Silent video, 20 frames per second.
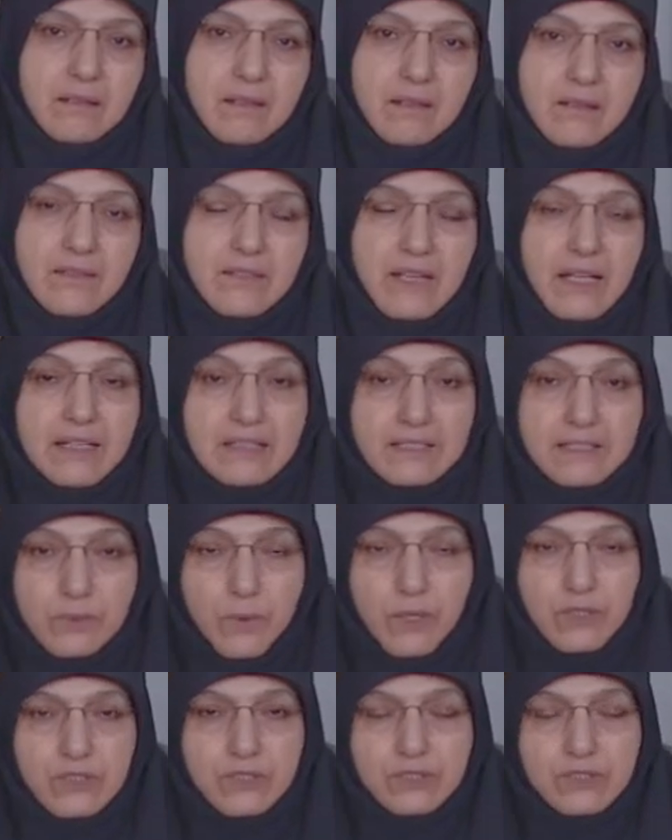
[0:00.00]
Then the
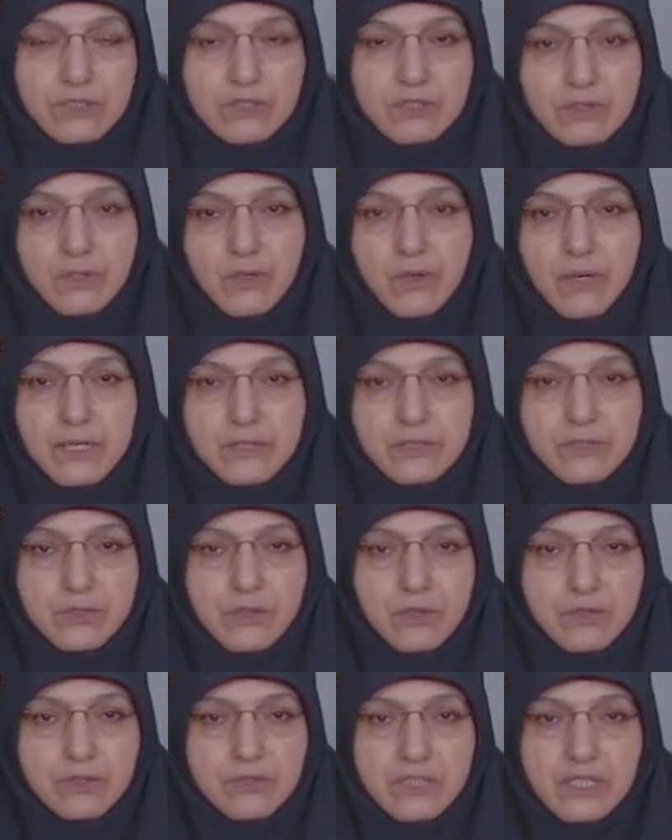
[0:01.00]
Western knowledge
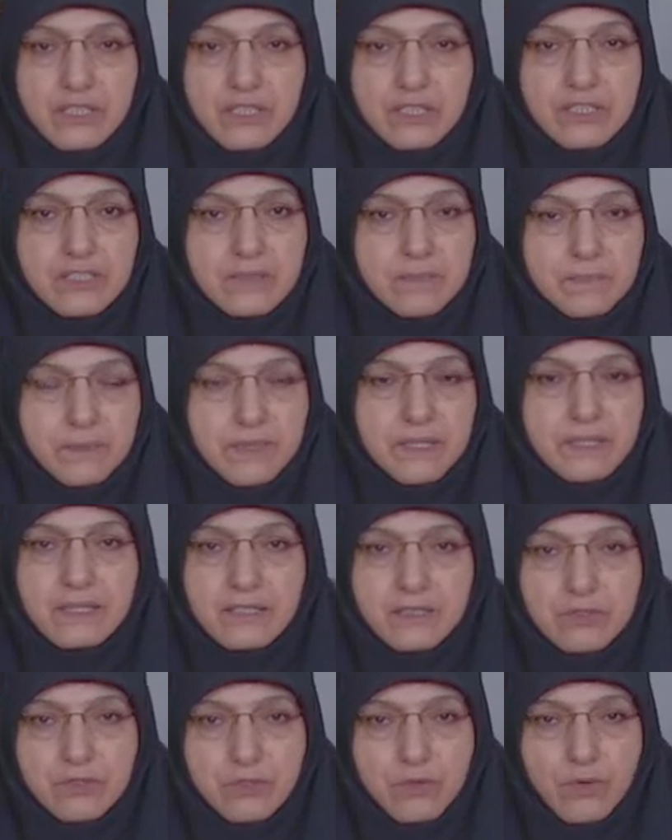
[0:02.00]
lost its spirit
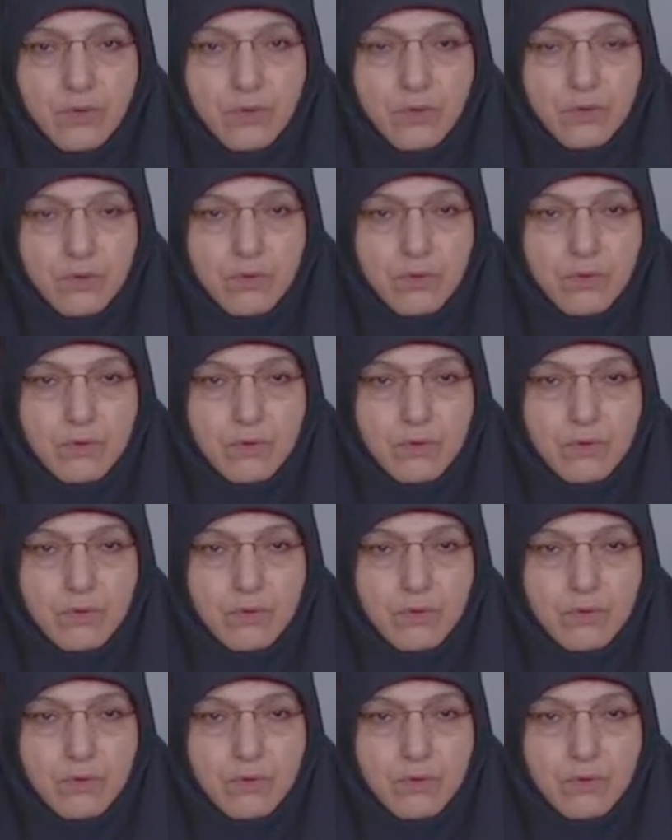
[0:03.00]
and soul.